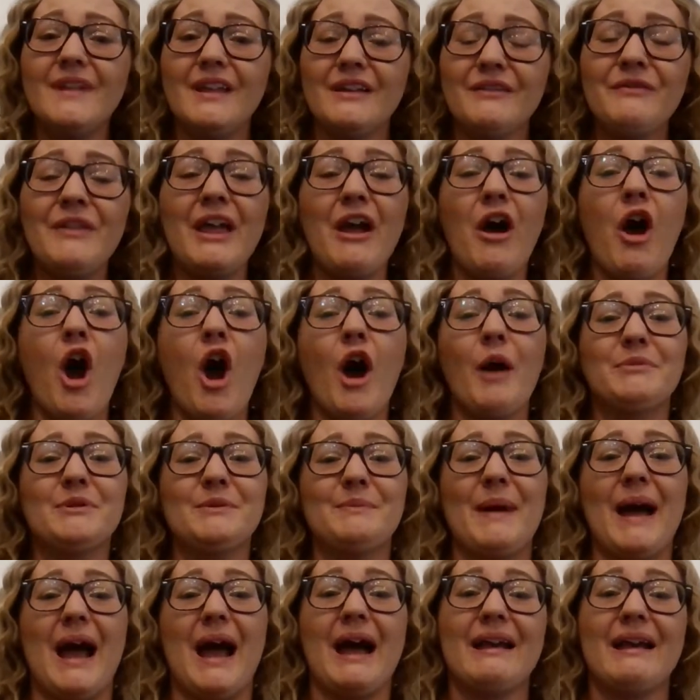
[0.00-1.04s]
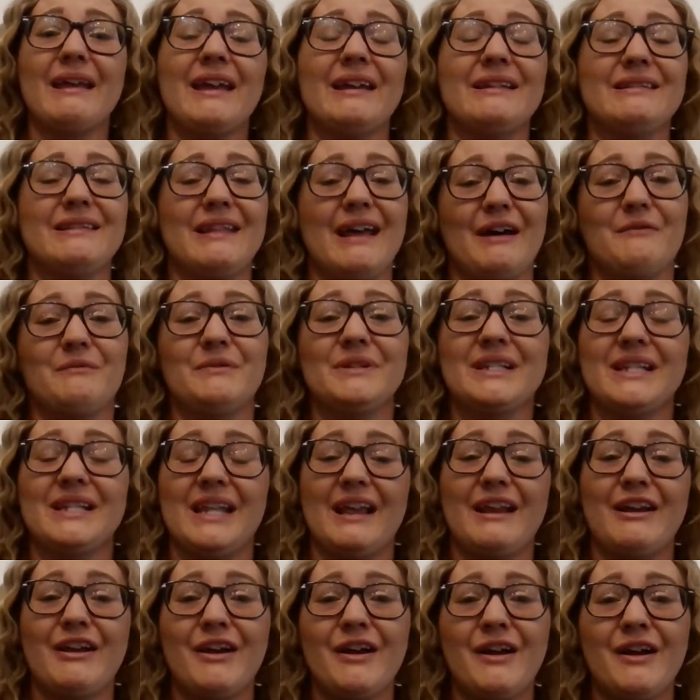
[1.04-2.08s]
they hopped back, and that was
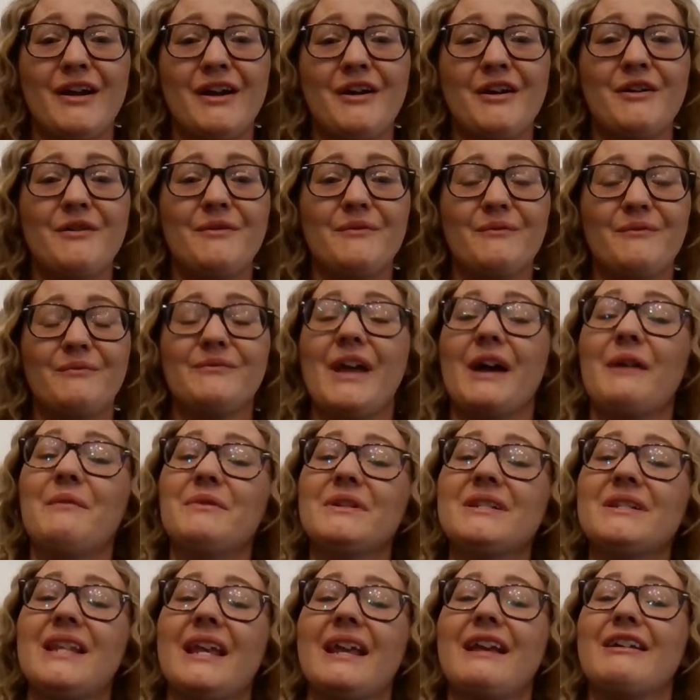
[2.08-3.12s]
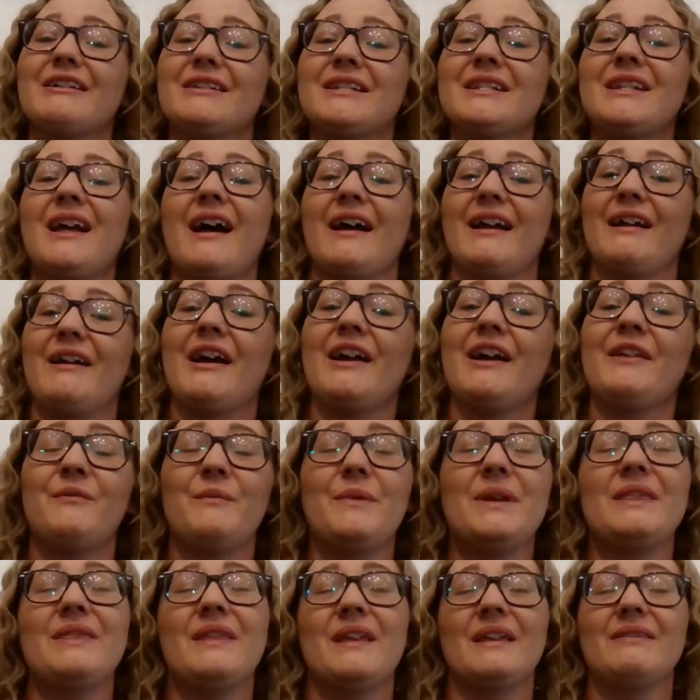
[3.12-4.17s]
like a sign.
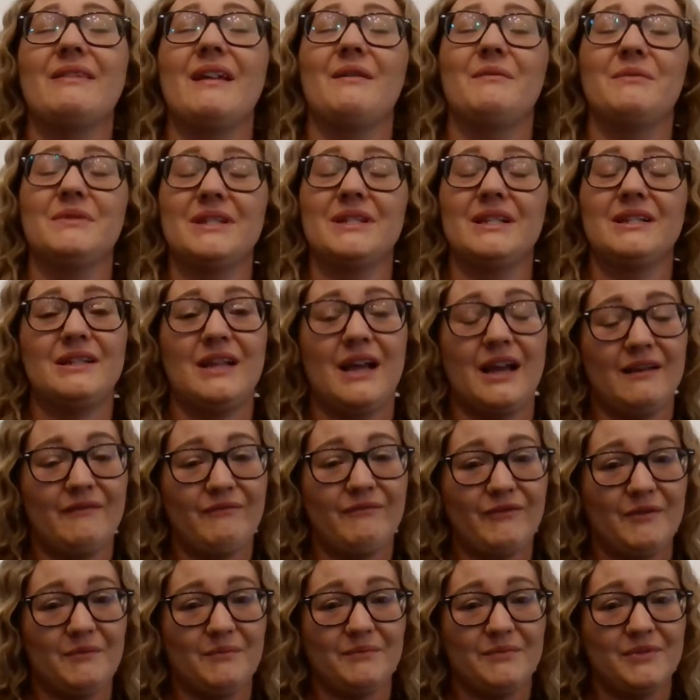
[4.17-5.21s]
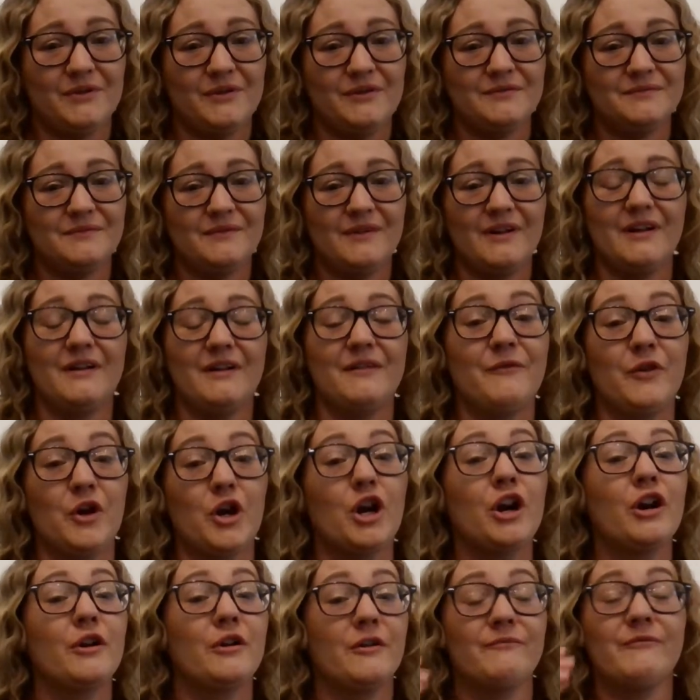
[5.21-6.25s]
We think that was a sign from
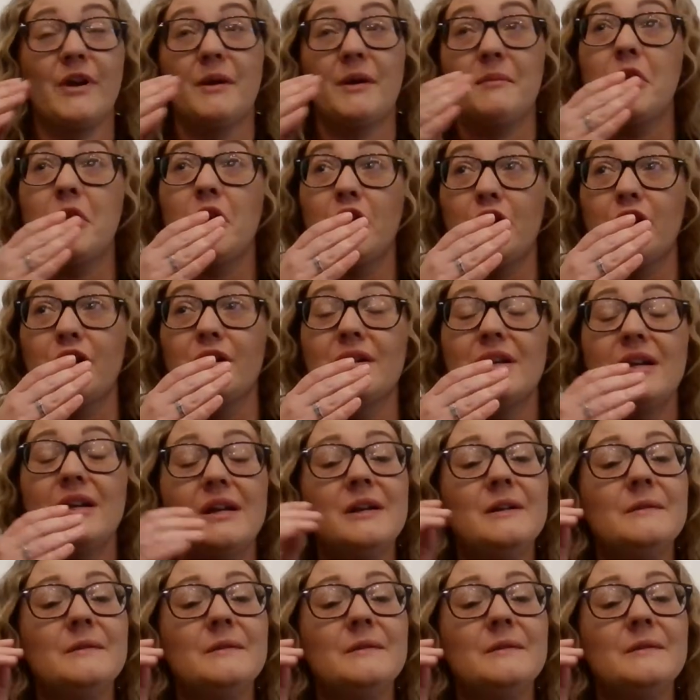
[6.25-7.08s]
her.